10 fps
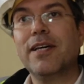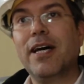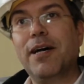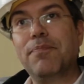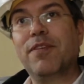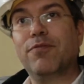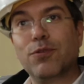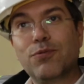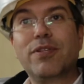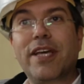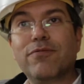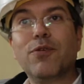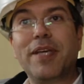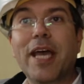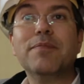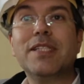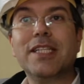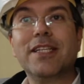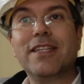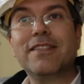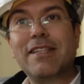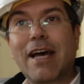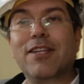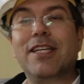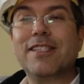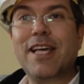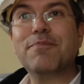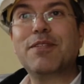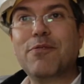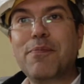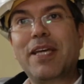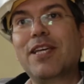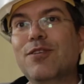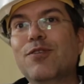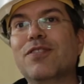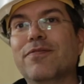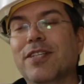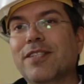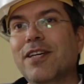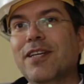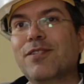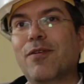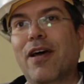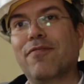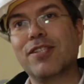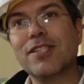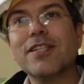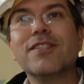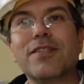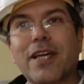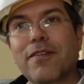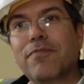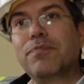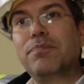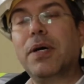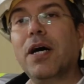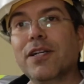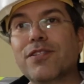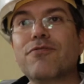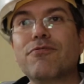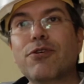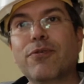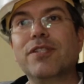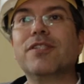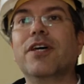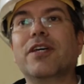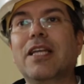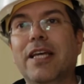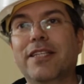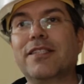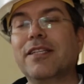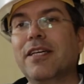The vault will therefore be empty, and now that it's empty, we're making use of it to allow visitors to kind of pass through and circulate